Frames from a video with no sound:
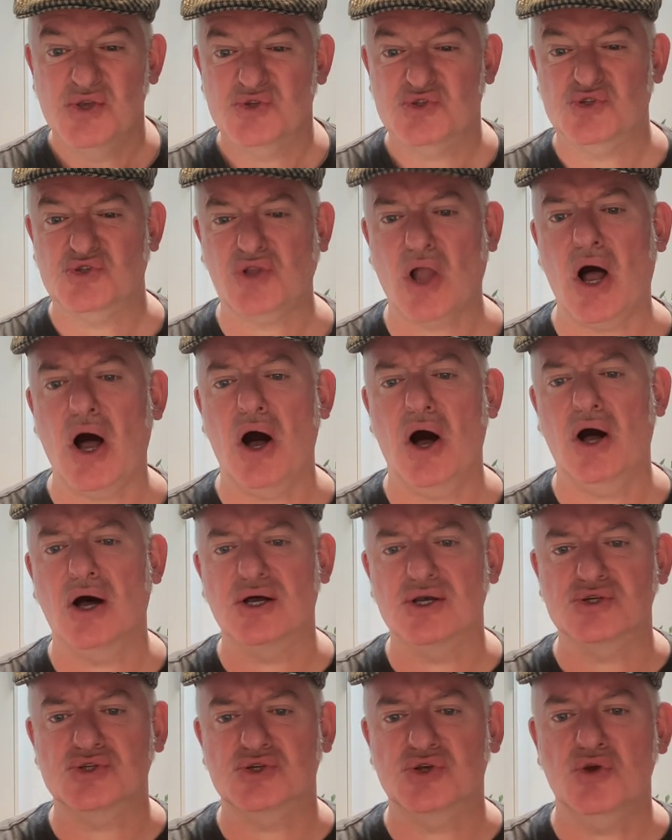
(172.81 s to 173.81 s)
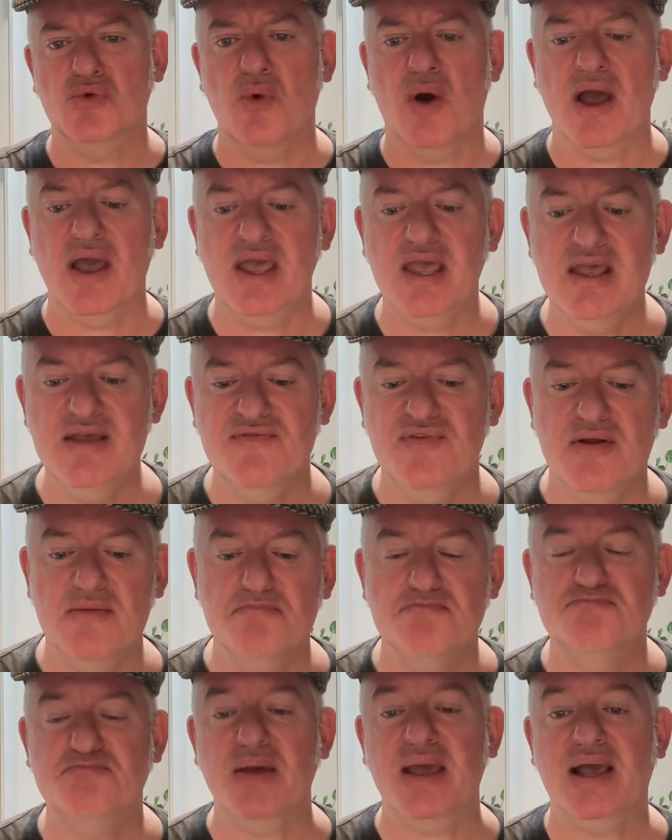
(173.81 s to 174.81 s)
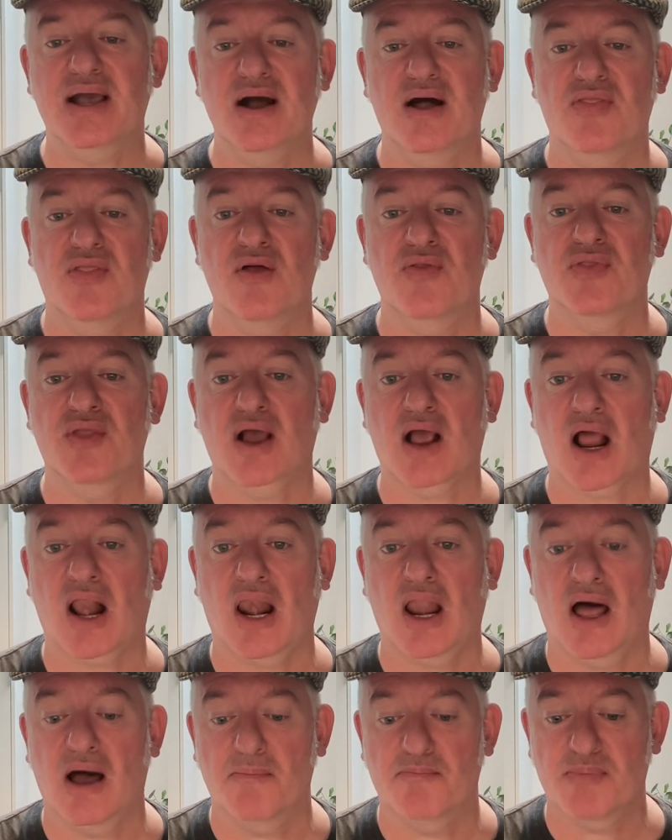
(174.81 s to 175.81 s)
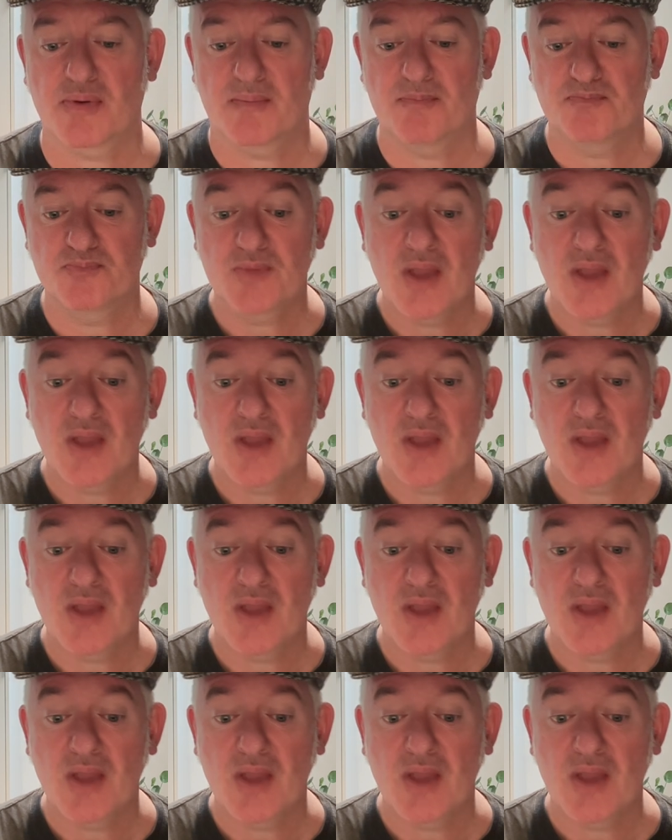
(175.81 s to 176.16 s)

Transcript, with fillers: stars who were even bigger than the club.